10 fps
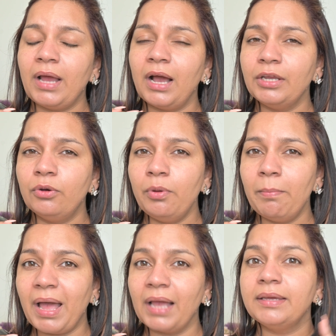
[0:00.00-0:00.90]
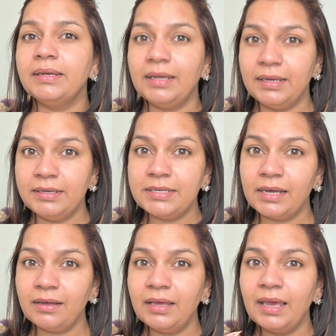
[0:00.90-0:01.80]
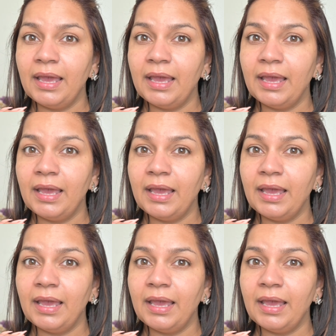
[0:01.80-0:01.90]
I go to MAC in India,